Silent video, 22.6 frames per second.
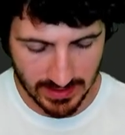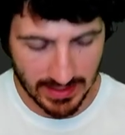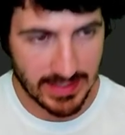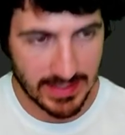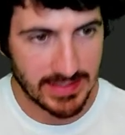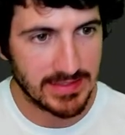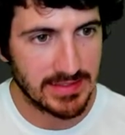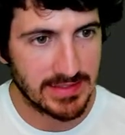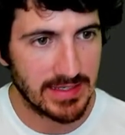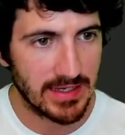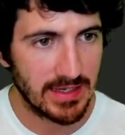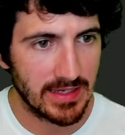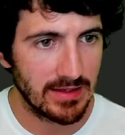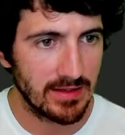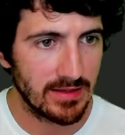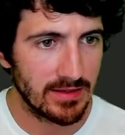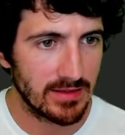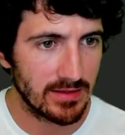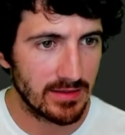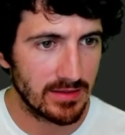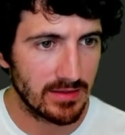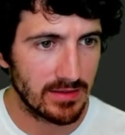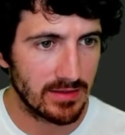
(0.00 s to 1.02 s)

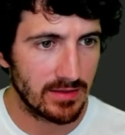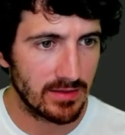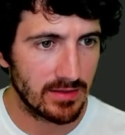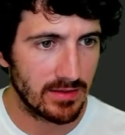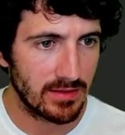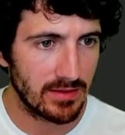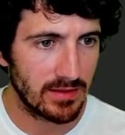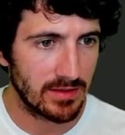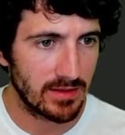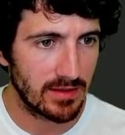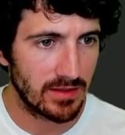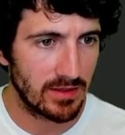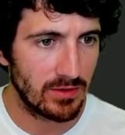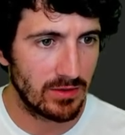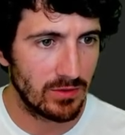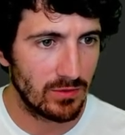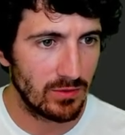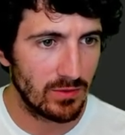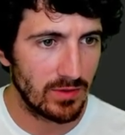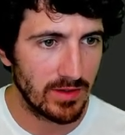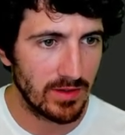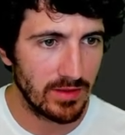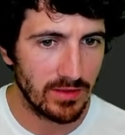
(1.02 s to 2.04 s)
Async.Queue,
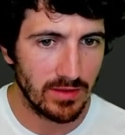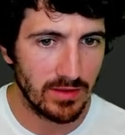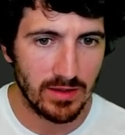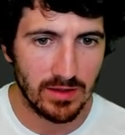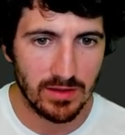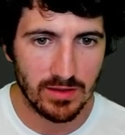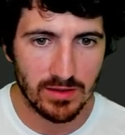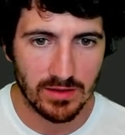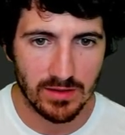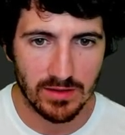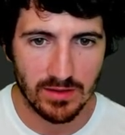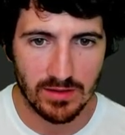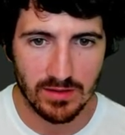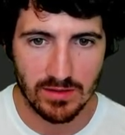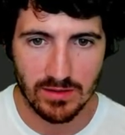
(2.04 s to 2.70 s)
I think.